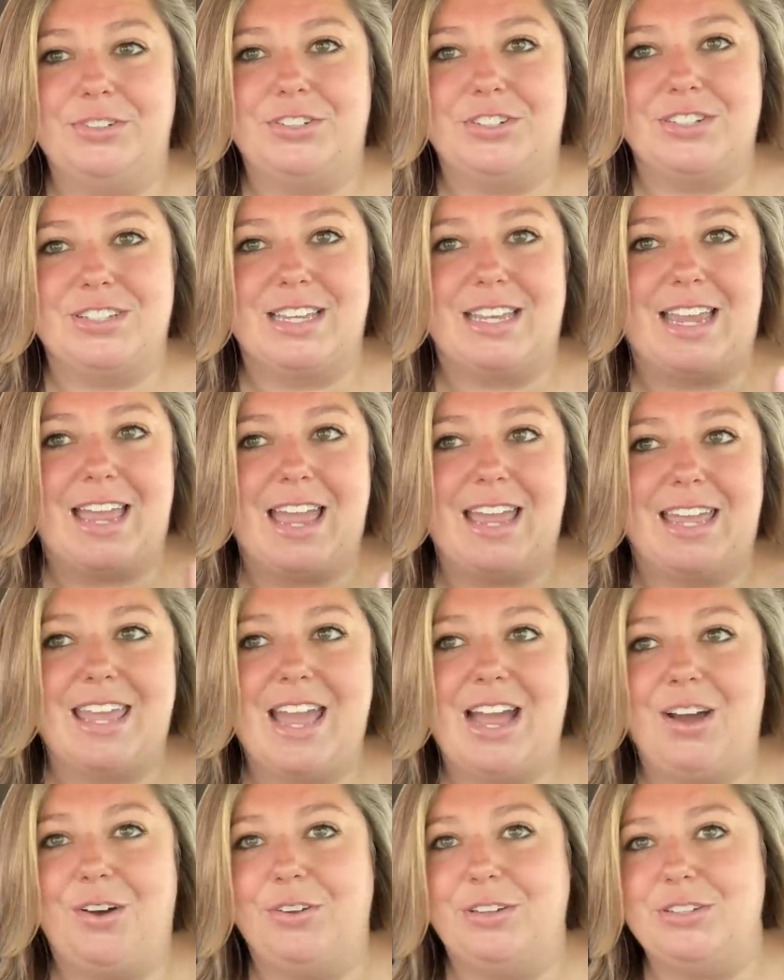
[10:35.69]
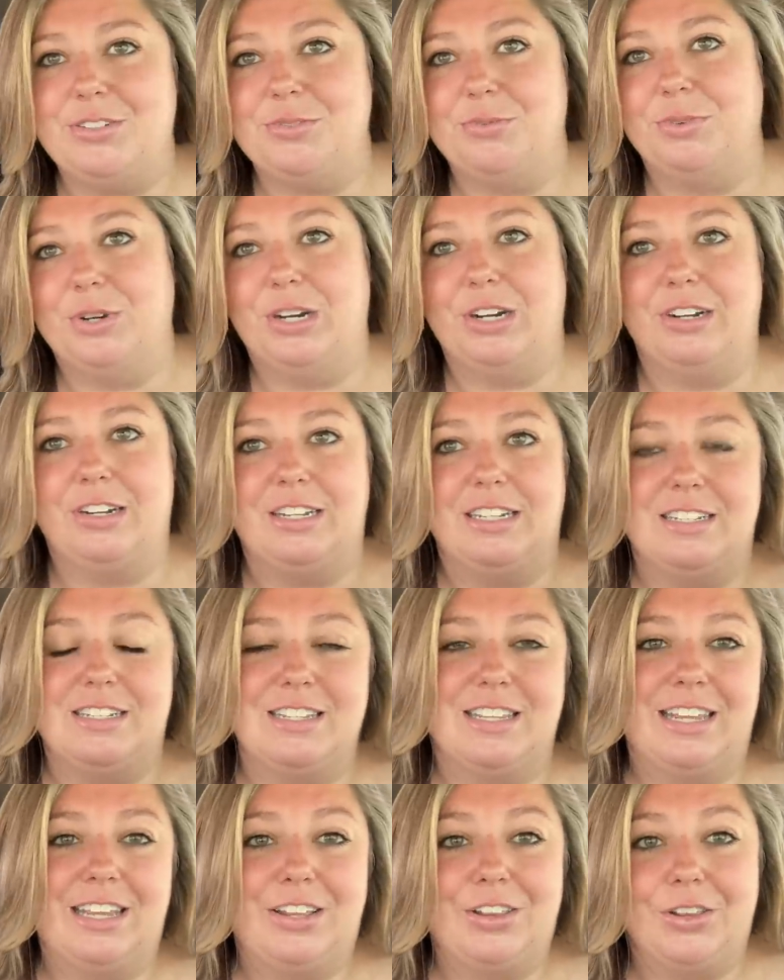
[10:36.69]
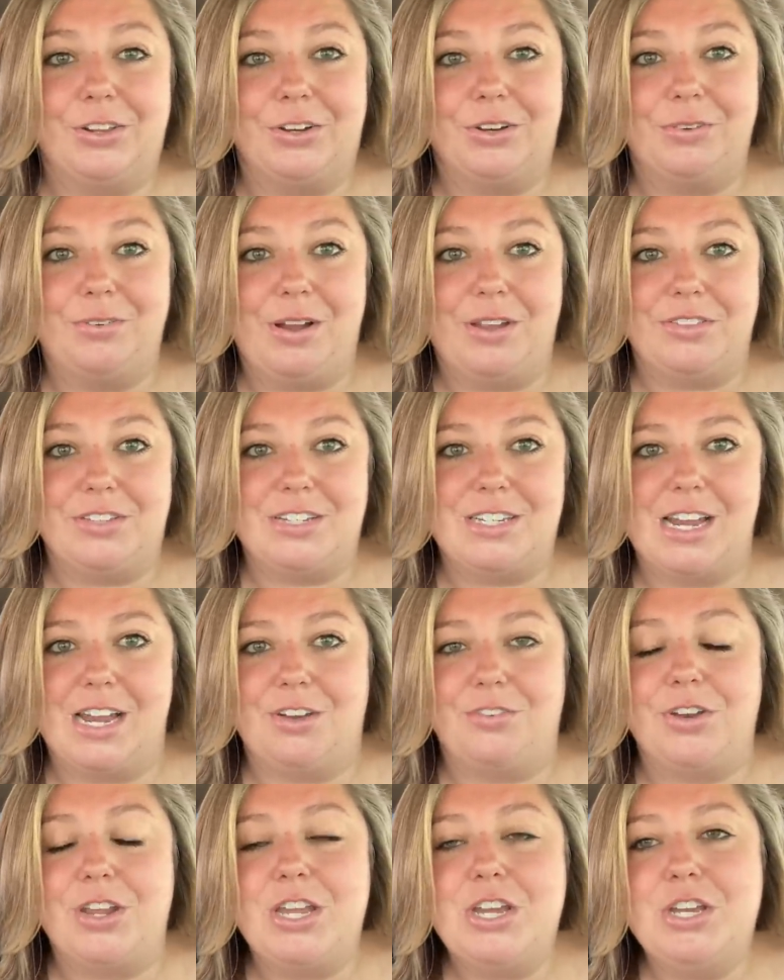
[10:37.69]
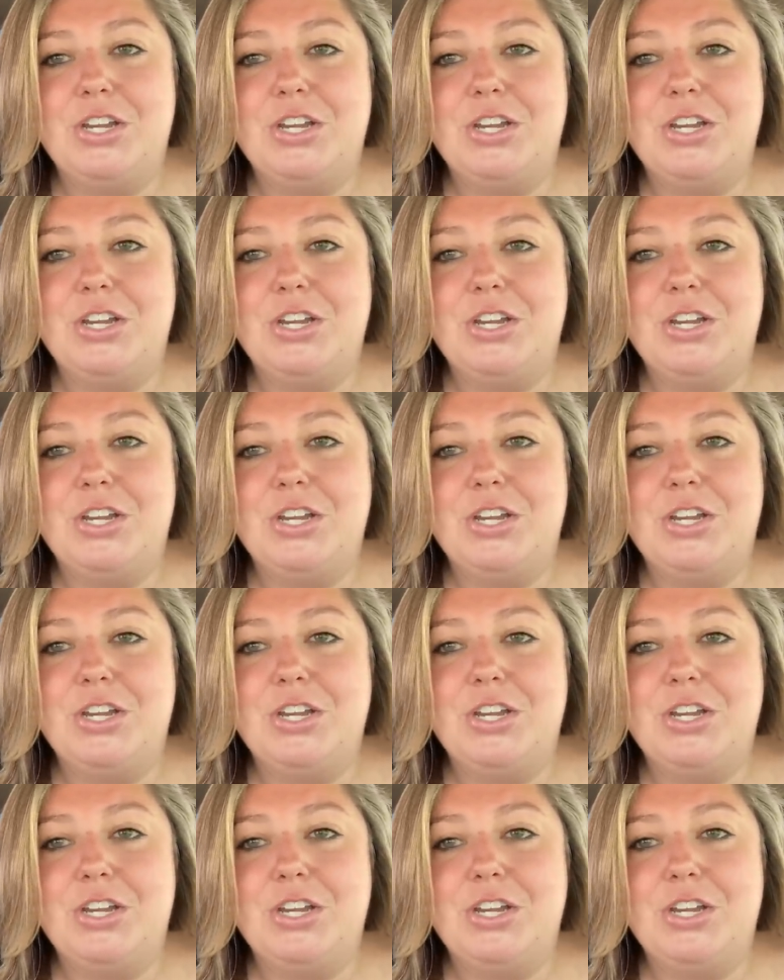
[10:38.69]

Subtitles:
just like hang out and to work and to like look around the town.